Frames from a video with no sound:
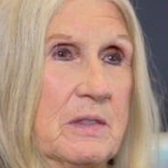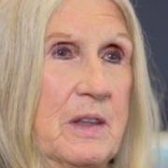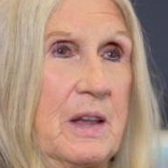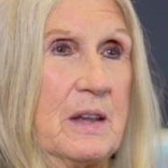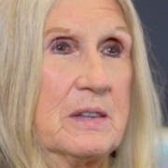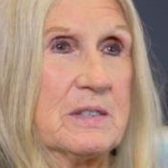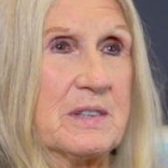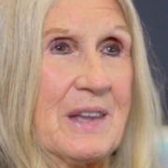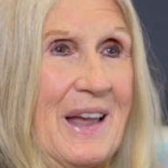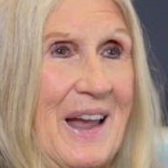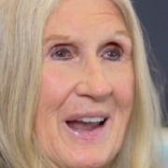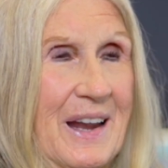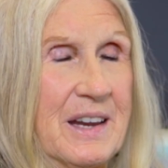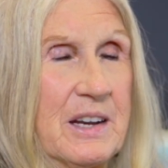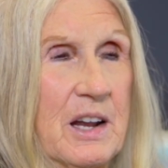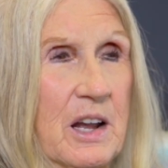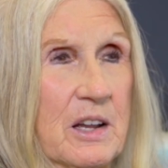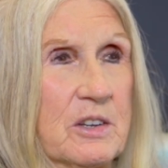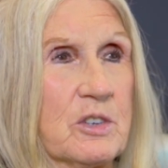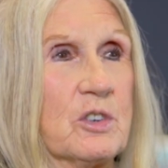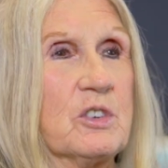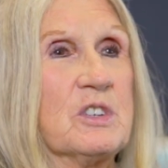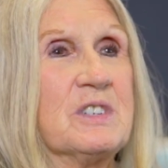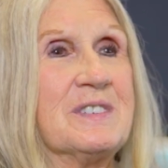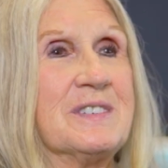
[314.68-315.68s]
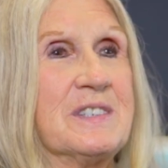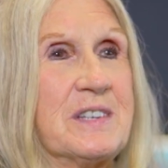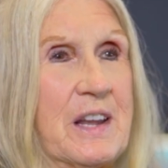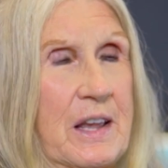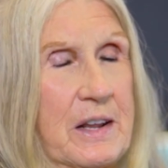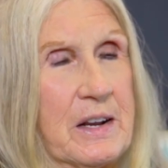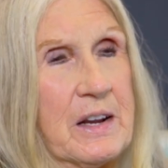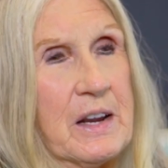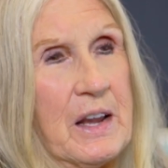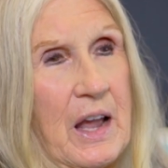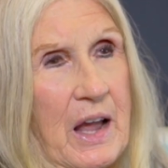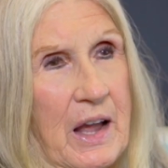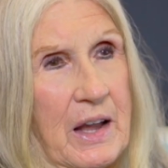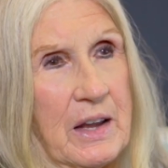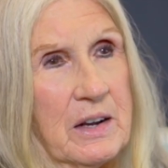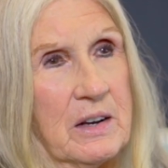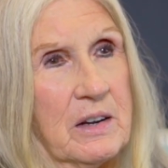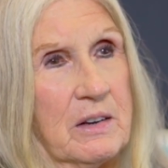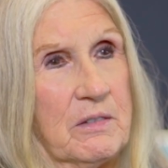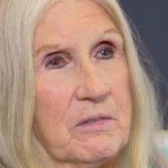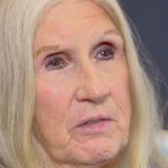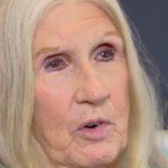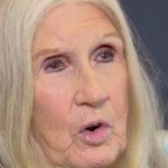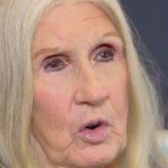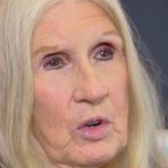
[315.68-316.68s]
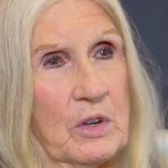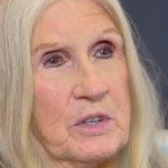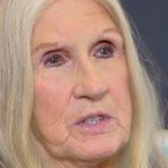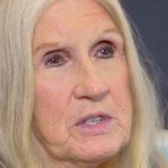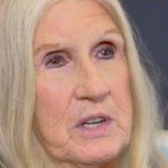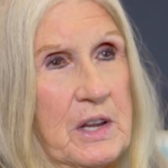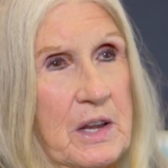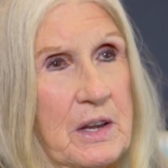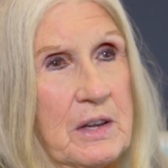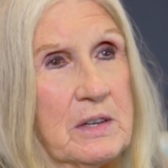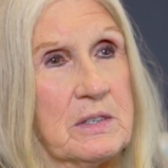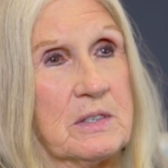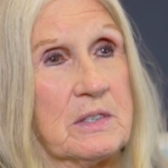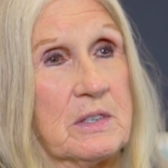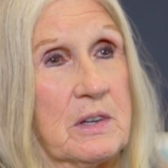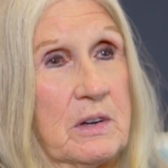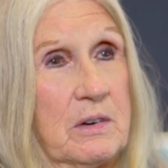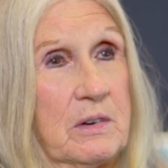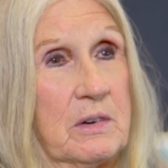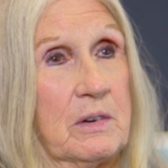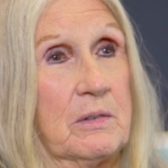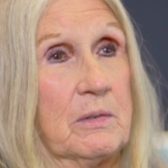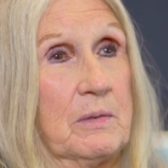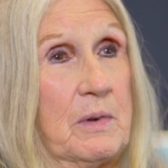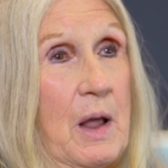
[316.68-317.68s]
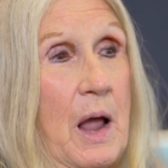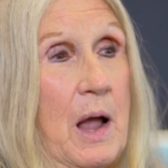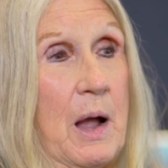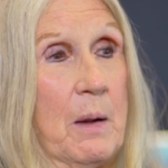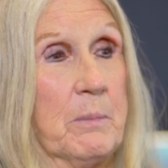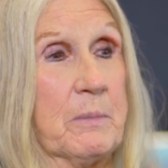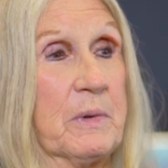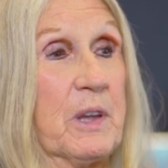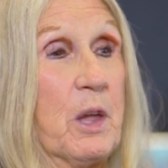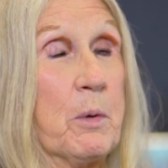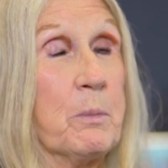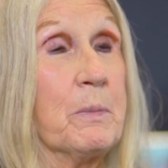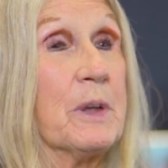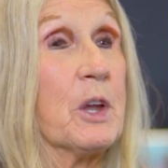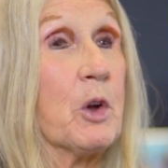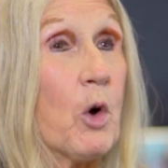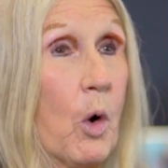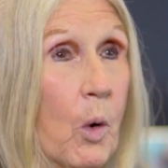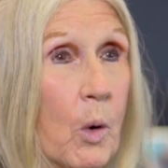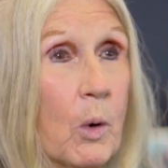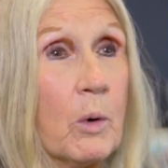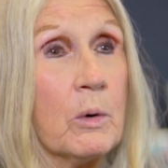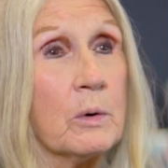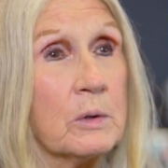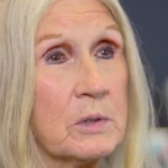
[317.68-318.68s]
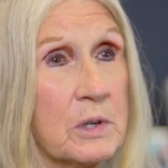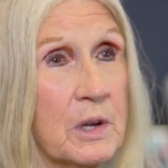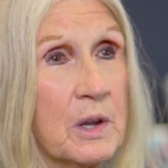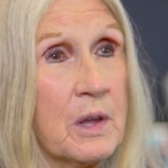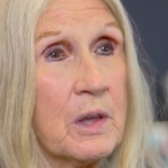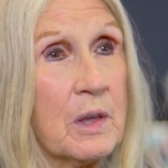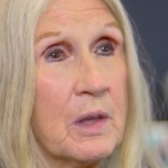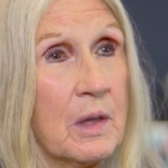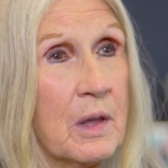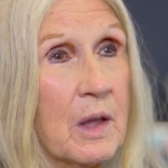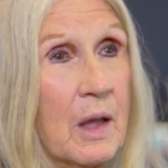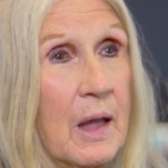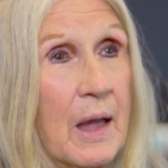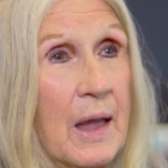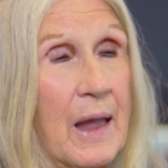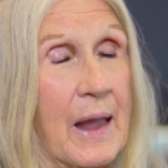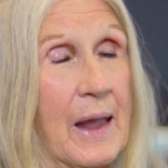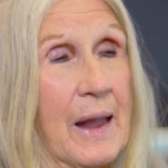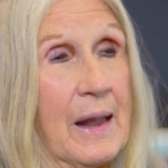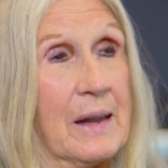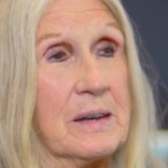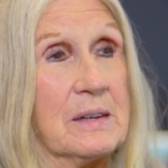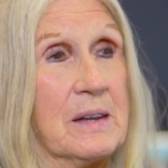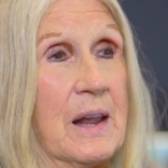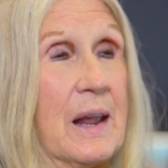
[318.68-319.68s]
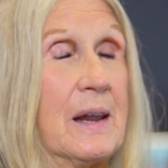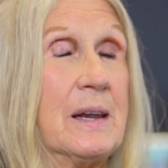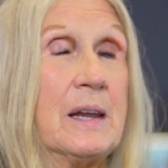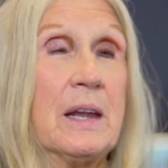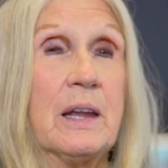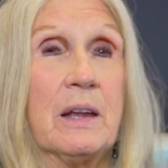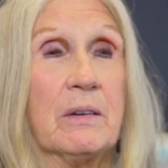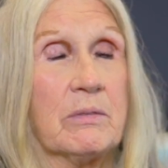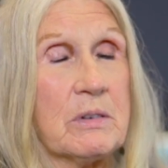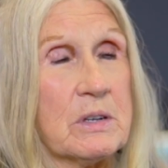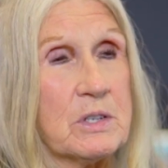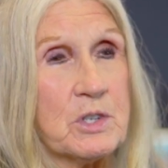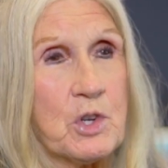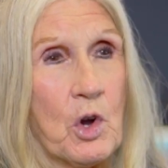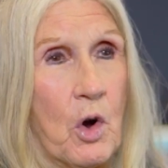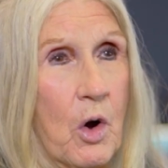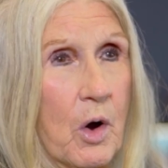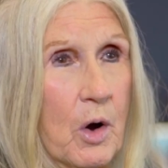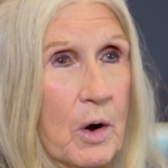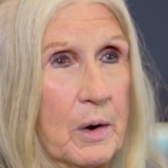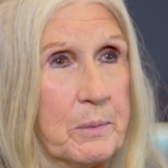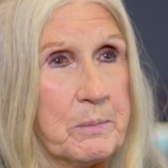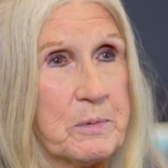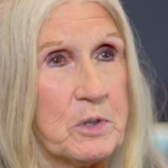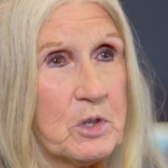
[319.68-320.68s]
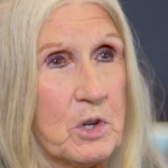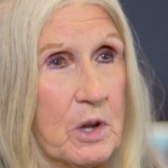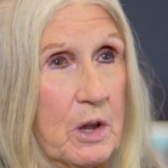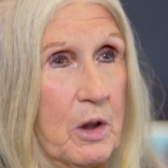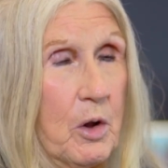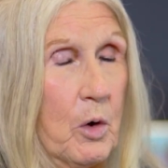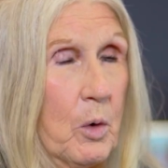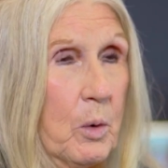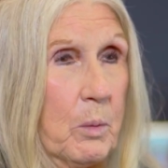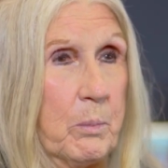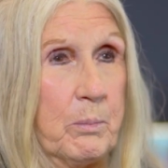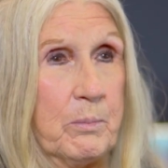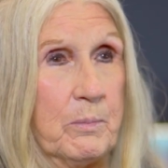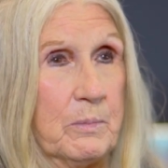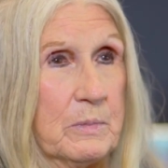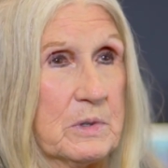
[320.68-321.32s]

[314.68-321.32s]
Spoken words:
there's 800 dedicated volunteers that can be called at any given time to help